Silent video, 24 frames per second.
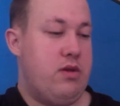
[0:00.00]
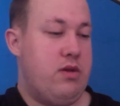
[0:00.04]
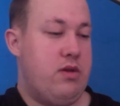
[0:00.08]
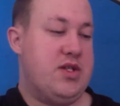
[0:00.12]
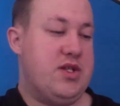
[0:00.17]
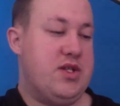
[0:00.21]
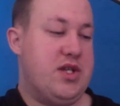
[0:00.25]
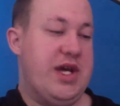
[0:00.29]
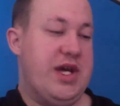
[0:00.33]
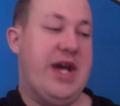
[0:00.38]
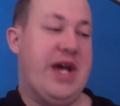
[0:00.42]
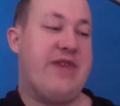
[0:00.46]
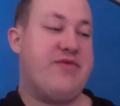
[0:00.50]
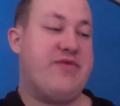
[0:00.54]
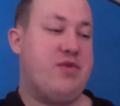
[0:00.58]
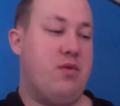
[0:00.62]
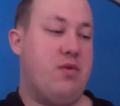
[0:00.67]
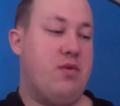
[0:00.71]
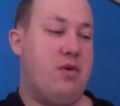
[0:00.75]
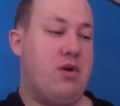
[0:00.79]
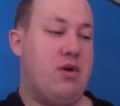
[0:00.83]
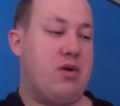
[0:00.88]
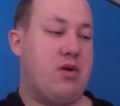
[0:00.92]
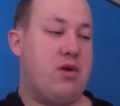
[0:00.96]
It doesn't
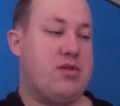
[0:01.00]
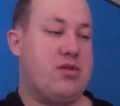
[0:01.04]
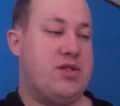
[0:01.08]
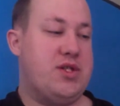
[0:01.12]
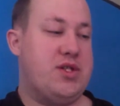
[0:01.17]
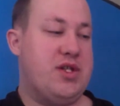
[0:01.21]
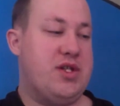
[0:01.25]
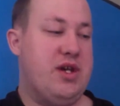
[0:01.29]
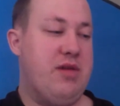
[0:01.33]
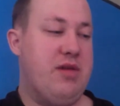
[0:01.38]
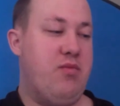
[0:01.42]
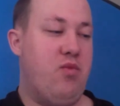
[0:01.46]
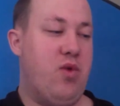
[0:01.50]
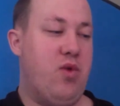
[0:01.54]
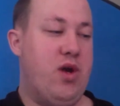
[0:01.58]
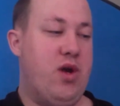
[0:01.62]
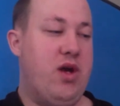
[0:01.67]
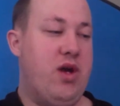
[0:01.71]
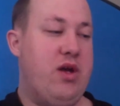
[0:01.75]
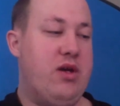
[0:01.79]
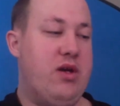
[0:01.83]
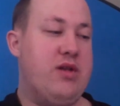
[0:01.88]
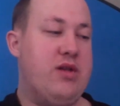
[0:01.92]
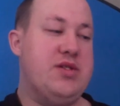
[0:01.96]
have to work the
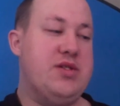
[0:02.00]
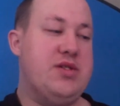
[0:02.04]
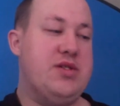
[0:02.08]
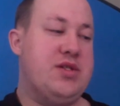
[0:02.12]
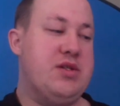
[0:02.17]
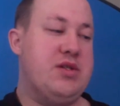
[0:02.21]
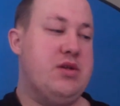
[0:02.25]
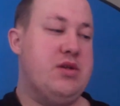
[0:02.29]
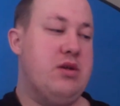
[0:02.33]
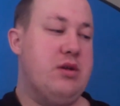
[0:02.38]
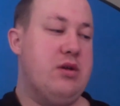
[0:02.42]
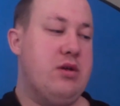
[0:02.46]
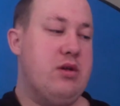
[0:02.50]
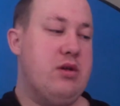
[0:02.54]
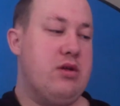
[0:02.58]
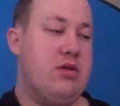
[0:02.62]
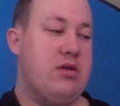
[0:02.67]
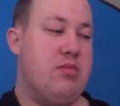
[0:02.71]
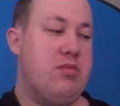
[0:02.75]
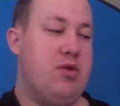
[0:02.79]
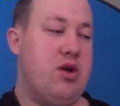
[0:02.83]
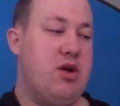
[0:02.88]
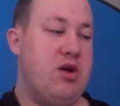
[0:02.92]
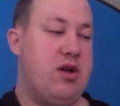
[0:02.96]
same way as
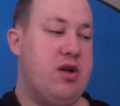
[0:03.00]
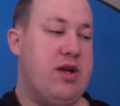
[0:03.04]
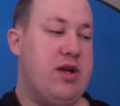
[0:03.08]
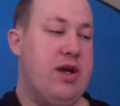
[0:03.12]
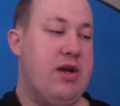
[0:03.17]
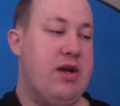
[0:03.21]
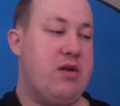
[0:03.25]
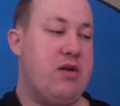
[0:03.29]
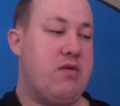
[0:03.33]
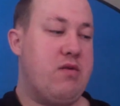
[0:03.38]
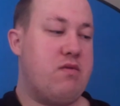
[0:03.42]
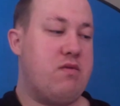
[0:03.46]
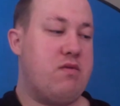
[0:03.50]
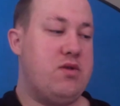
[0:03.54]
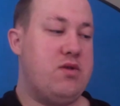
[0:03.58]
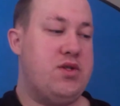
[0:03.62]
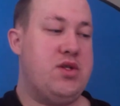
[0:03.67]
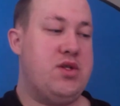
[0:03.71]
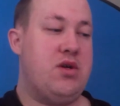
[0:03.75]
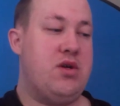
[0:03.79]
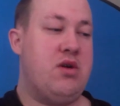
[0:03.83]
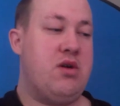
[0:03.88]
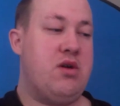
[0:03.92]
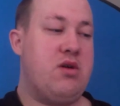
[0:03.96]
the blog
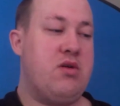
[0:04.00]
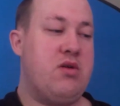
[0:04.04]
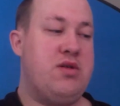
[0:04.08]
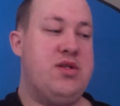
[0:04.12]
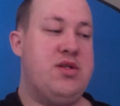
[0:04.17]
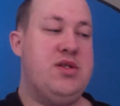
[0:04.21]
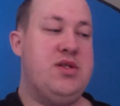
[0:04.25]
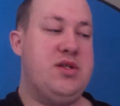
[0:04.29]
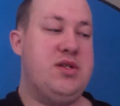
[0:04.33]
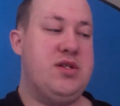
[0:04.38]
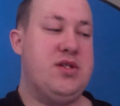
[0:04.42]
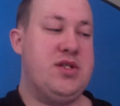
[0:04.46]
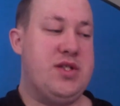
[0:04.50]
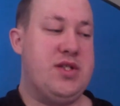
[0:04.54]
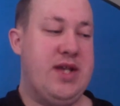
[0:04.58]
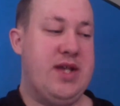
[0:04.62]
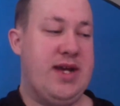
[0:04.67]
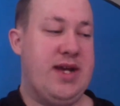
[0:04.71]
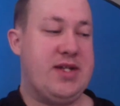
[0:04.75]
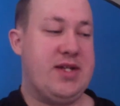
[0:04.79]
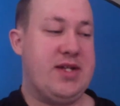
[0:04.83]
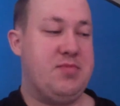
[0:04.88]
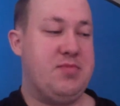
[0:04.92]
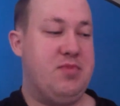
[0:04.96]
categories are since it's
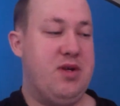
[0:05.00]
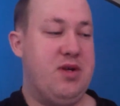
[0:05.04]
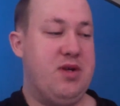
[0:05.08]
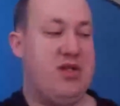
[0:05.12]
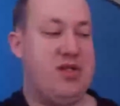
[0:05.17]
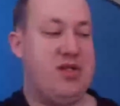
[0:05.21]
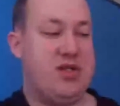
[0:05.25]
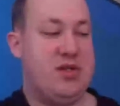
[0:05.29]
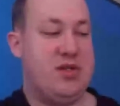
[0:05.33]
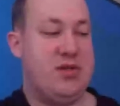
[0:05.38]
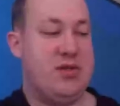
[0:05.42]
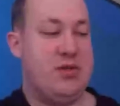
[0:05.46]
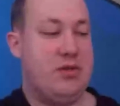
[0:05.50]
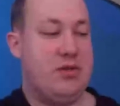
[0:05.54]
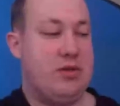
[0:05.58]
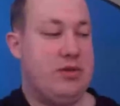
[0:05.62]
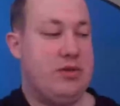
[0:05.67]
text-based.